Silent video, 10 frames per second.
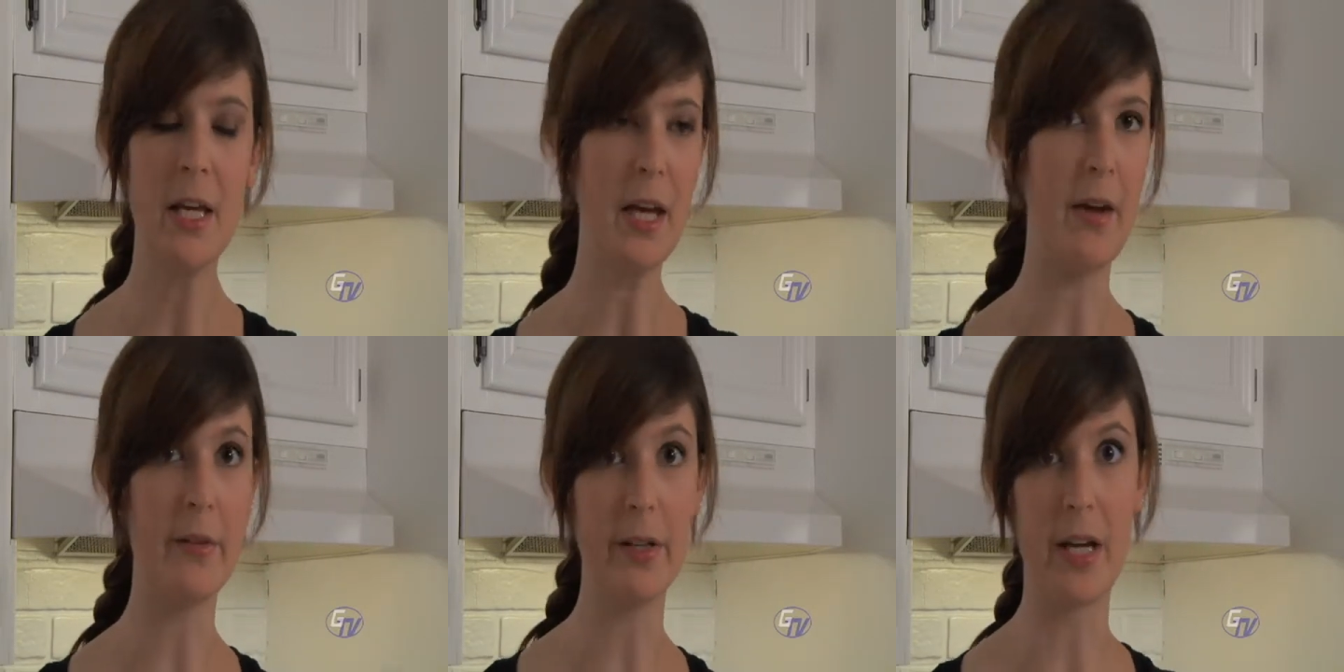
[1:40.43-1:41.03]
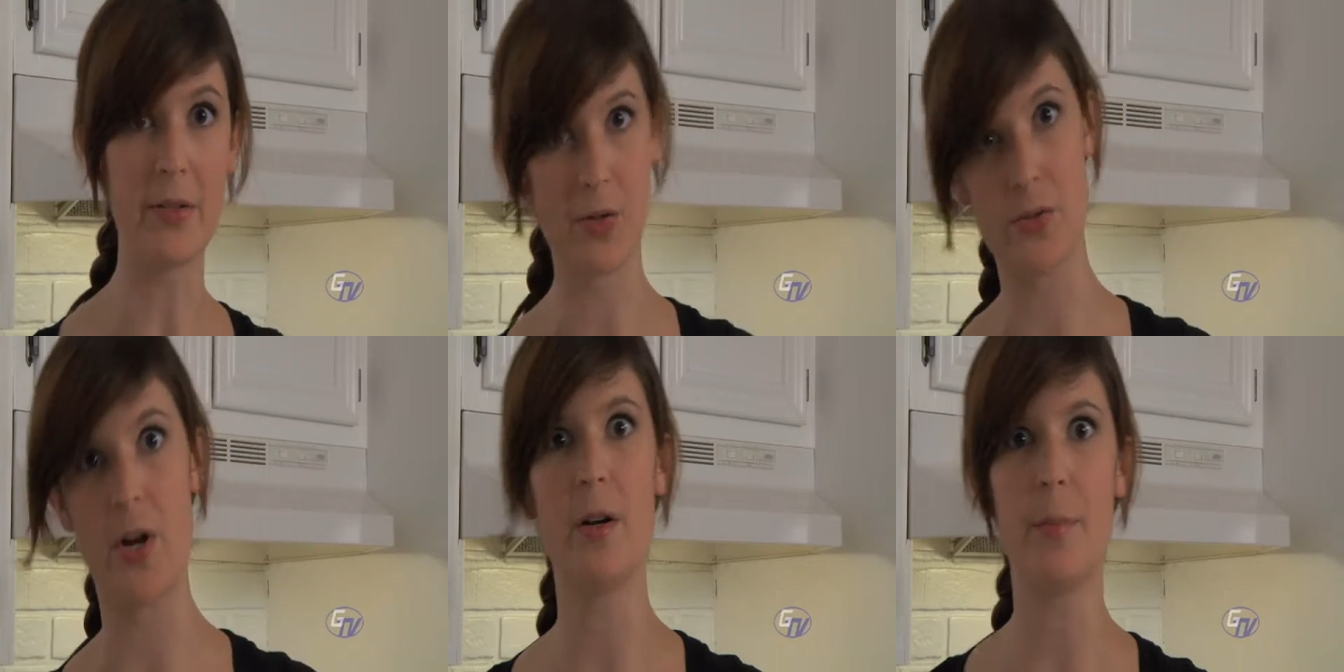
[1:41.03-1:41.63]
I realized those
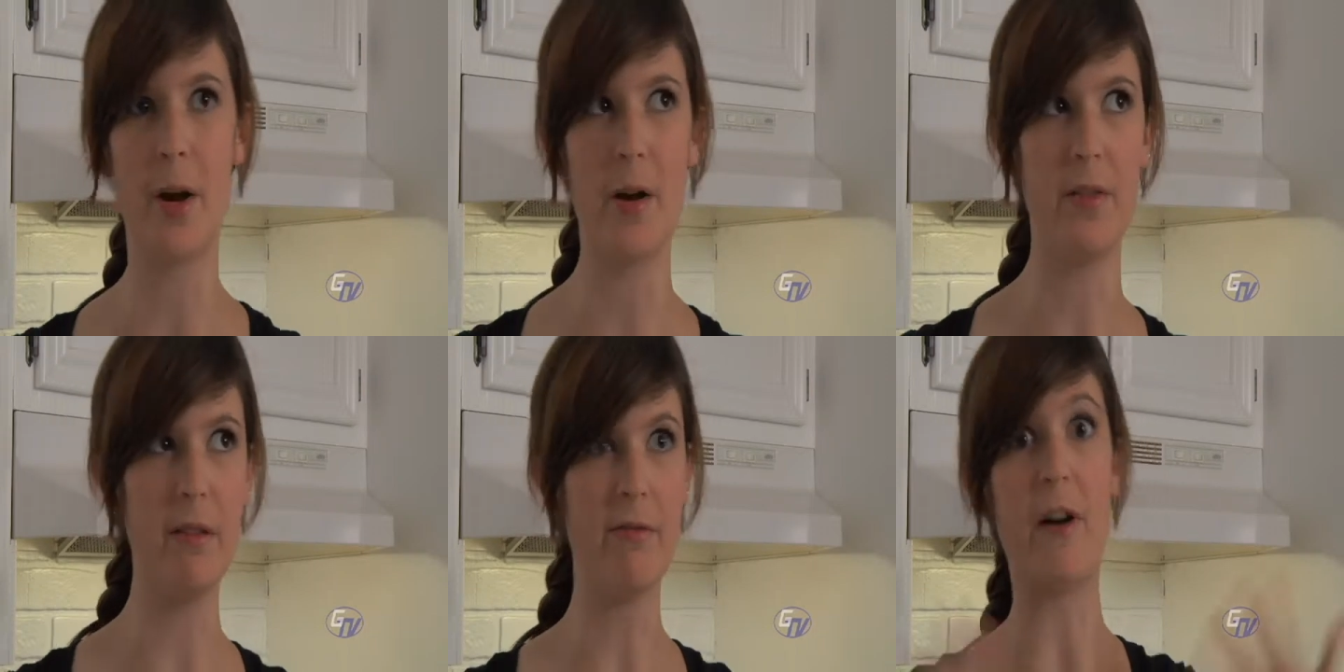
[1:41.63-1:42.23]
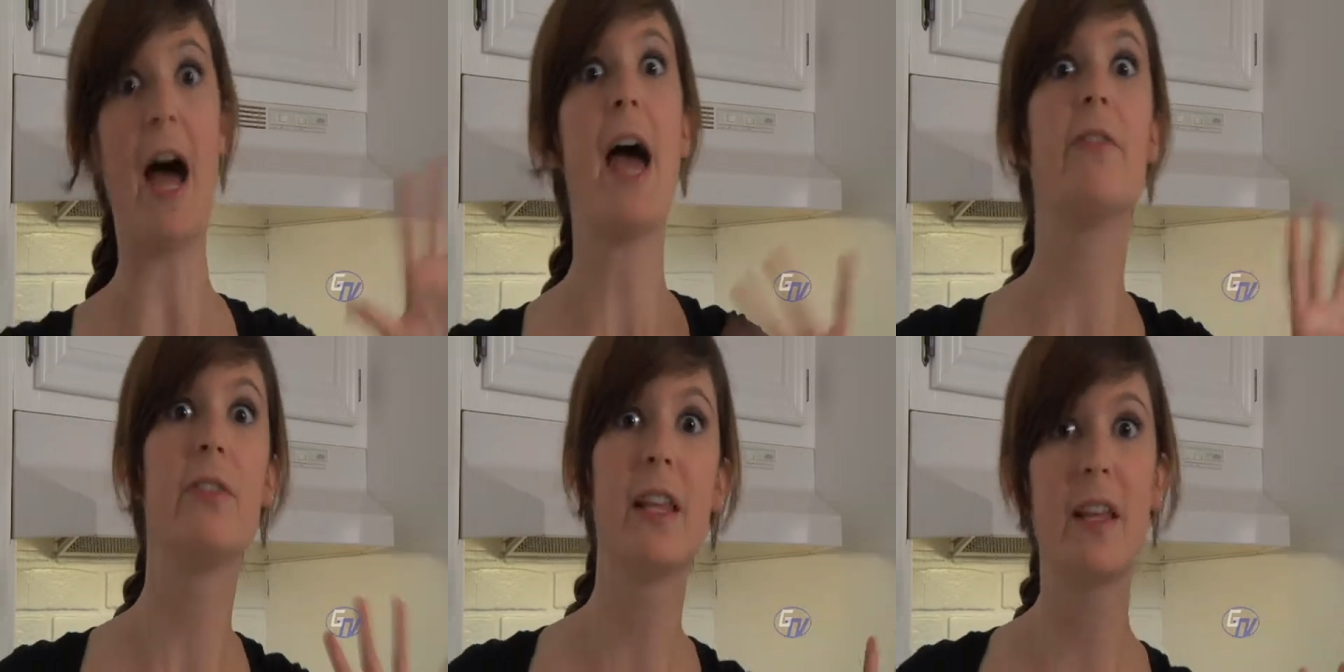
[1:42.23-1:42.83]
aren't part of the
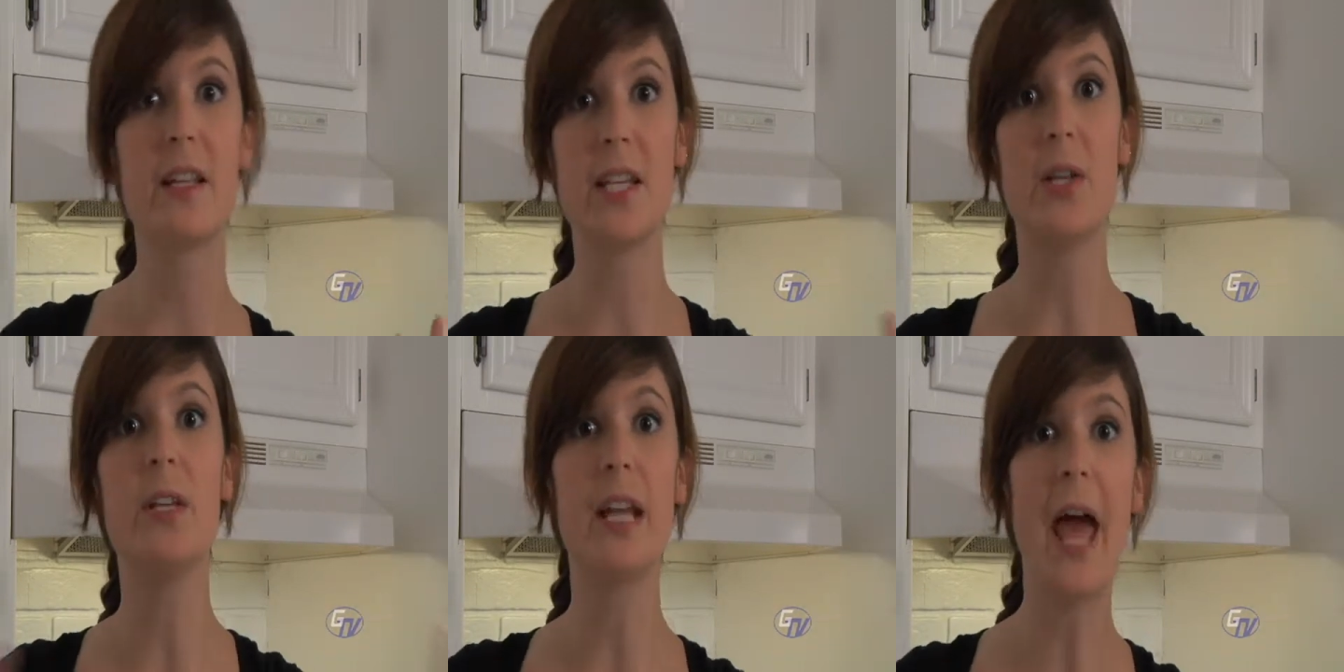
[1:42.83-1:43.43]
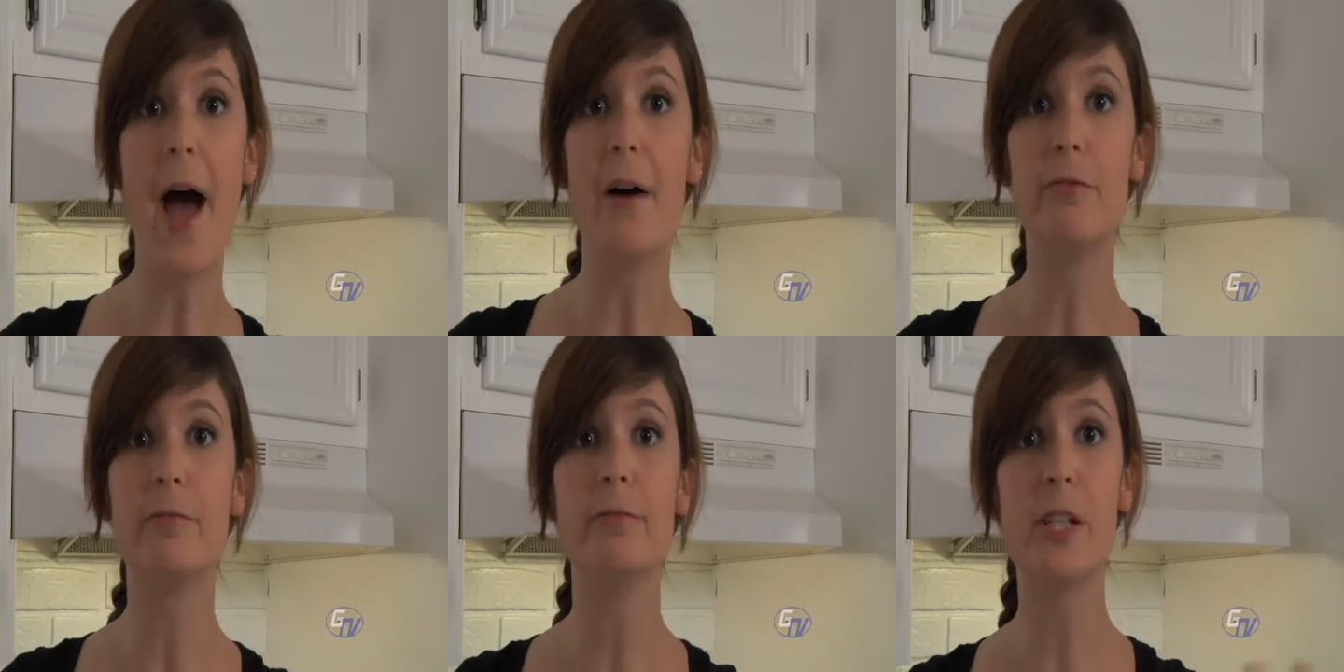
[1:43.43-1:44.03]
5 things that you need to have.
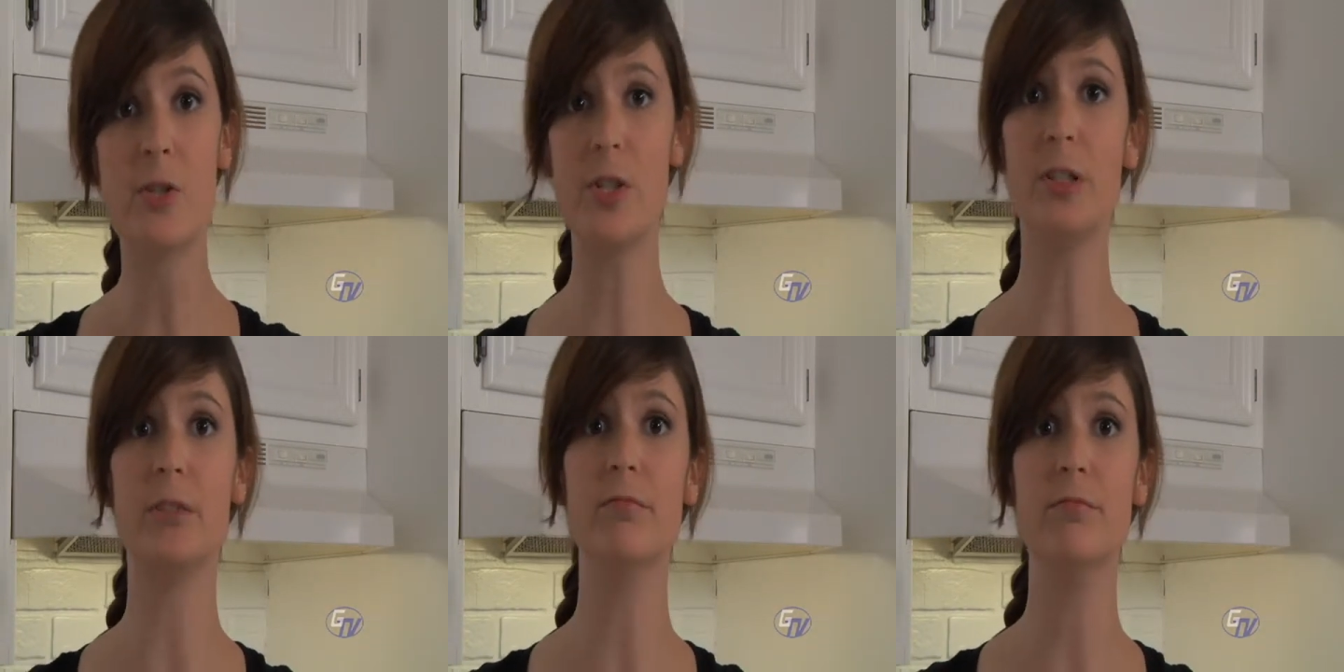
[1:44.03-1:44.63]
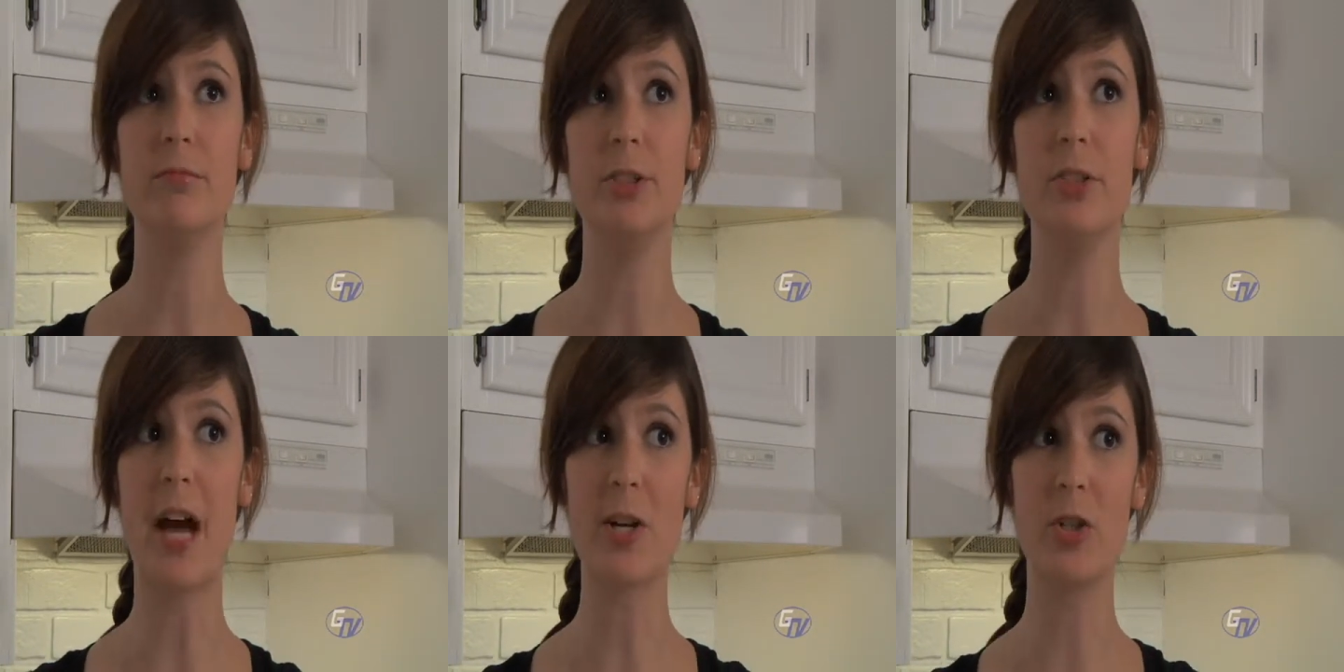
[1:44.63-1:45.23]
And it's true, you
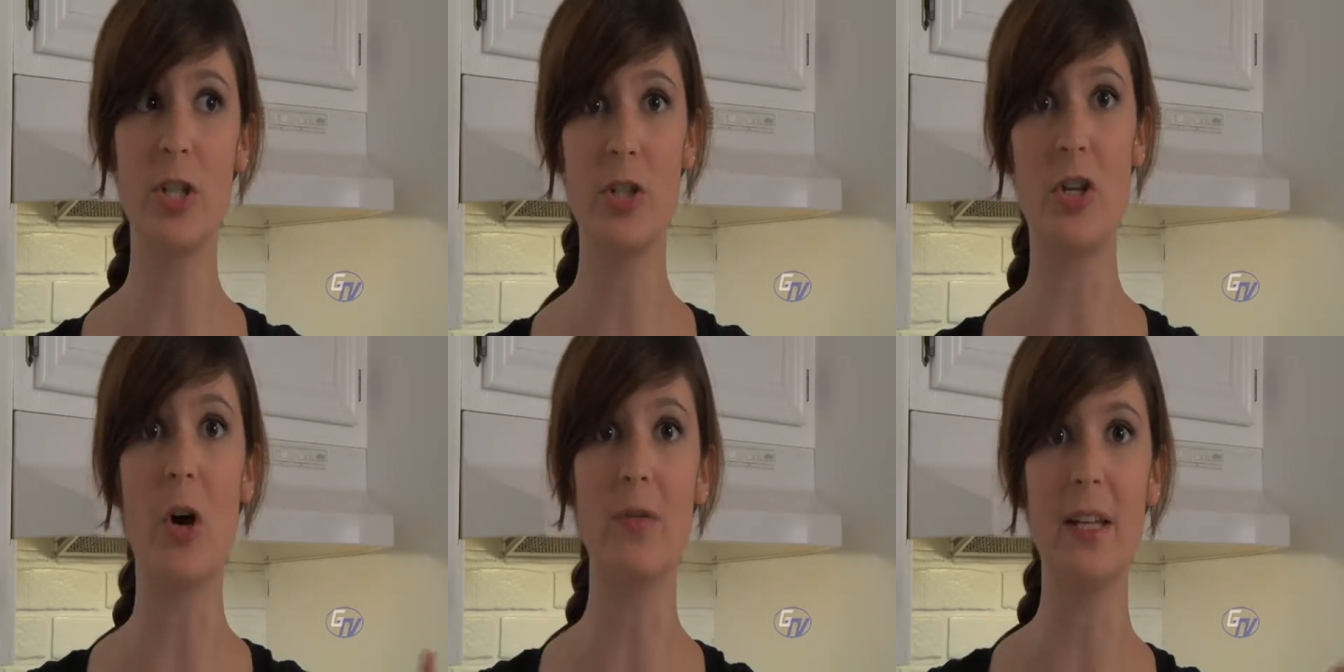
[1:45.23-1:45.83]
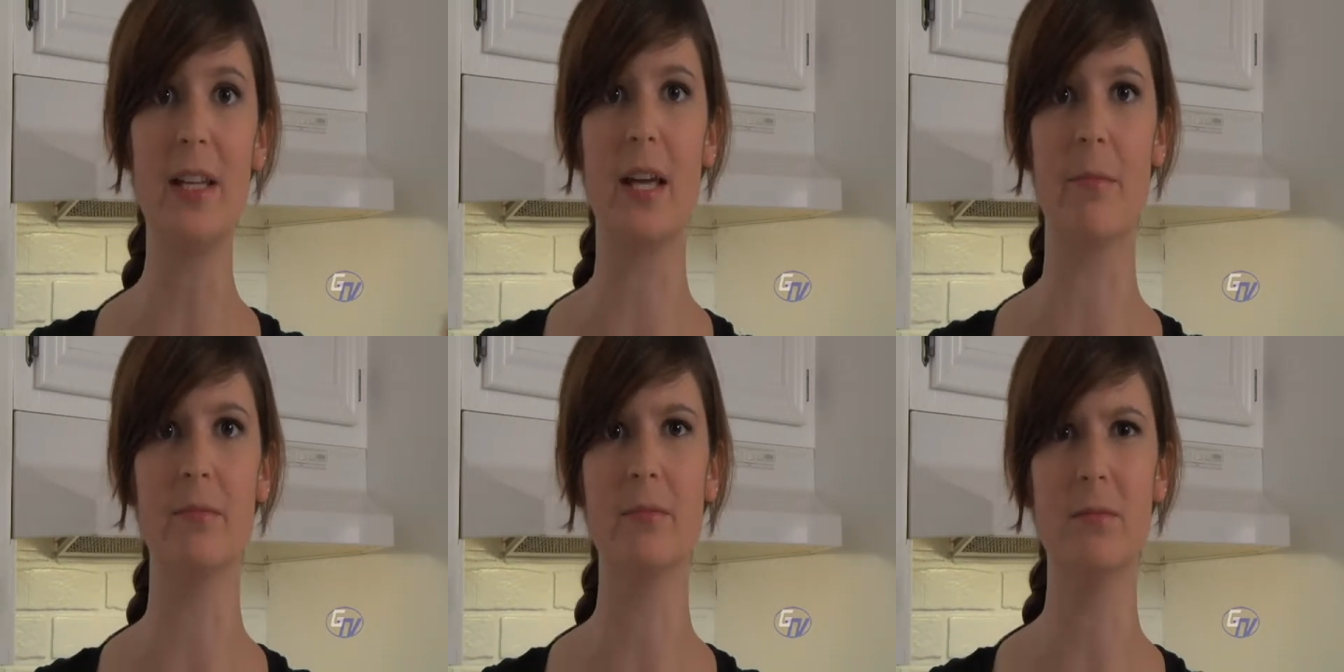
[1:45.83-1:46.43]
actually don't need them.